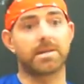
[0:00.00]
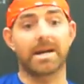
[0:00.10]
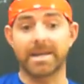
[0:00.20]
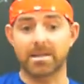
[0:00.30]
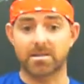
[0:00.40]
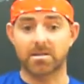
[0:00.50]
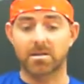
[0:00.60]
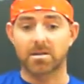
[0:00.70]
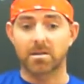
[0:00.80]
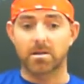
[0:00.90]
Diet.
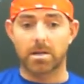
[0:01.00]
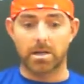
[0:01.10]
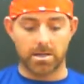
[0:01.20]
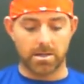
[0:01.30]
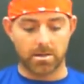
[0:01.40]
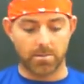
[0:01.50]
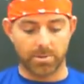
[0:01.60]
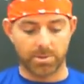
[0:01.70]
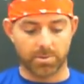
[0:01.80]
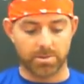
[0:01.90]

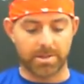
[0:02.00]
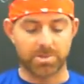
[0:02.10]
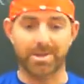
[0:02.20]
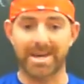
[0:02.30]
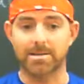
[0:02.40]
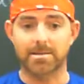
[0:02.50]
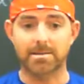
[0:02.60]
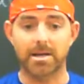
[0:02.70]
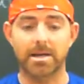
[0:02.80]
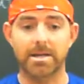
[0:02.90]
We talked about doing
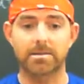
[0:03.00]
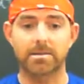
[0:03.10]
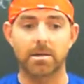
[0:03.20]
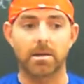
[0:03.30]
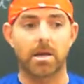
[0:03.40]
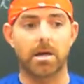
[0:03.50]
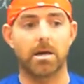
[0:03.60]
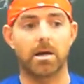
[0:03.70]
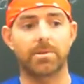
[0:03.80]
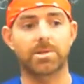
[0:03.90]
exercise.
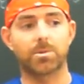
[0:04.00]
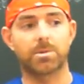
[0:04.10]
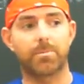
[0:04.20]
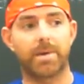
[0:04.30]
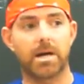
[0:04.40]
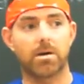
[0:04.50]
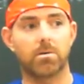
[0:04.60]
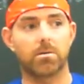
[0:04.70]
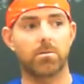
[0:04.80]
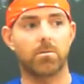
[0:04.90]
And we talked
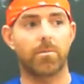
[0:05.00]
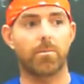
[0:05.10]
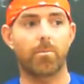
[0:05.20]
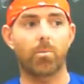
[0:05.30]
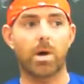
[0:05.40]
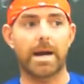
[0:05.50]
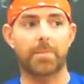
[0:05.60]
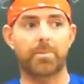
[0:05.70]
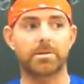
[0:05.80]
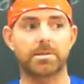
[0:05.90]
about what
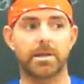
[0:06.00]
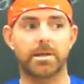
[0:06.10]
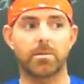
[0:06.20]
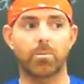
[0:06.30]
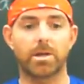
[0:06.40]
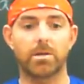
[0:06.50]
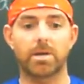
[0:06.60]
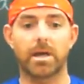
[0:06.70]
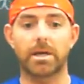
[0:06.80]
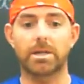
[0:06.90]
happens then when you
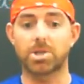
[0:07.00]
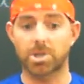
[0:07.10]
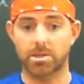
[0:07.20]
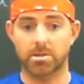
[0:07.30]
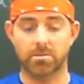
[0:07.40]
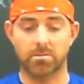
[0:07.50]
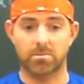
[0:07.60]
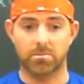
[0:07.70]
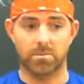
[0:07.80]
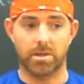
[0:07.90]
get injured.
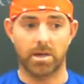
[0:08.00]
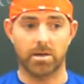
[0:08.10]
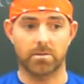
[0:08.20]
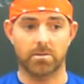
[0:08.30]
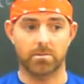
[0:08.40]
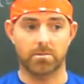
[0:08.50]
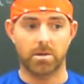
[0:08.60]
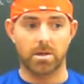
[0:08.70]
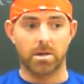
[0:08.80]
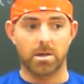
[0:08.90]
Yeah.
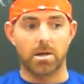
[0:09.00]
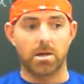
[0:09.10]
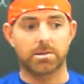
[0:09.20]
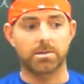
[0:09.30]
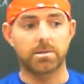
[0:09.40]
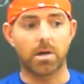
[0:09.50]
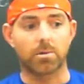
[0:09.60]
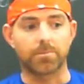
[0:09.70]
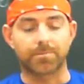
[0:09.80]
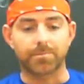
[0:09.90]

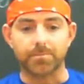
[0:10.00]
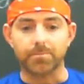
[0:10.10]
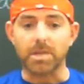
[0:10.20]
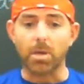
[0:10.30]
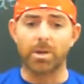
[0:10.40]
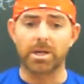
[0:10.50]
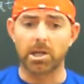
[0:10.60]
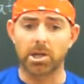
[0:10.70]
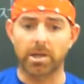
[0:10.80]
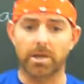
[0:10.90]
So we're going to
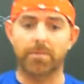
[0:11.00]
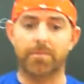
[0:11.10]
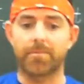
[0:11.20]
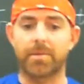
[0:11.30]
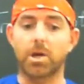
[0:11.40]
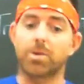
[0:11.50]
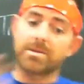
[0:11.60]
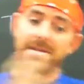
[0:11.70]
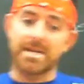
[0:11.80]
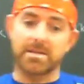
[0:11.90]
look at the other
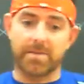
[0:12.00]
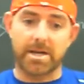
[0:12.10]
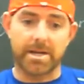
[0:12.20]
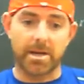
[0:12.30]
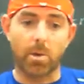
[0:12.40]
side of that now.